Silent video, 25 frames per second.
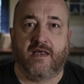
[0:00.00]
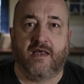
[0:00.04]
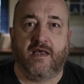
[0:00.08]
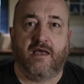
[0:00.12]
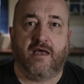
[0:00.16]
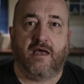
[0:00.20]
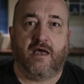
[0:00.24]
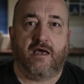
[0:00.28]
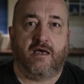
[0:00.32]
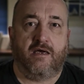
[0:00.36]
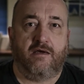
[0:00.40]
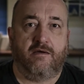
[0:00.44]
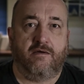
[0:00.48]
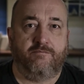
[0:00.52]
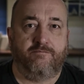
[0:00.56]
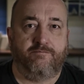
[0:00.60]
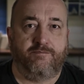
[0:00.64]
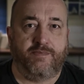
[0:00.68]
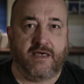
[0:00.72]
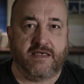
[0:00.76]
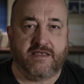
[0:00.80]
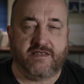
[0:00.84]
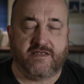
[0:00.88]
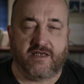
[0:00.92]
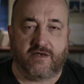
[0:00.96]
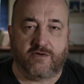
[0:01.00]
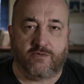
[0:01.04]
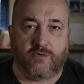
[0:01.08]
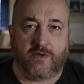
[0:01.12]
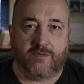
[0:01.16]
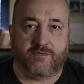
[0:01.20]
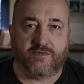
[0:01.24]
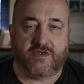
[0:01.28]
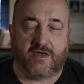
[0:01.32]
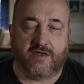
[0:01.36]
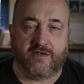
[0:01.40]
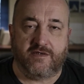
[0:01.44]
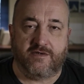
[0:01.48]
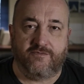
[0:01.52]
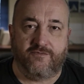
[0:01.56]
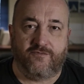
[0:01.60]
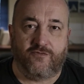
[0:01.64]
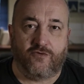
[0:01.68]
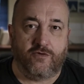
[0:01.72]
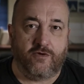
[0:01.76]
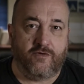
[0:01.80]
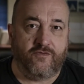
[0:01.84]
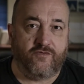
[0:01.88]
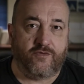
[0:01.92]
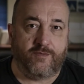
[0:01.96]
uh, basic website,
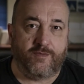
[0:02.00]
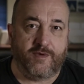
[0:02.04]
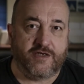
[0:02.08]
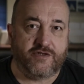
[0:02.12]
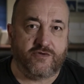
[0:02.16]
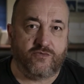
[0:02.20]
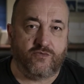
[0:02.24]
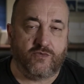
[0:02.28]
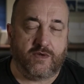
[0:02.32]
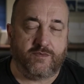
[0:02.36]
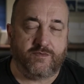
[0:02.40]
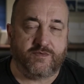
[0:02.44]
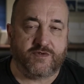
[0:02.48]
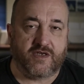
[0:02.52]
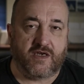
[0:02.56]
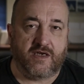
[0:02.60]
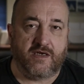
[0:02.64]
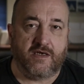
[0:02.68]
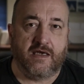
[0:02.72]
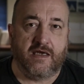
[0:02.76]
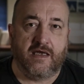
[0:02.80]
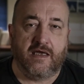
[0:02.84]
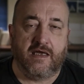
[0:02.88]
info, information website,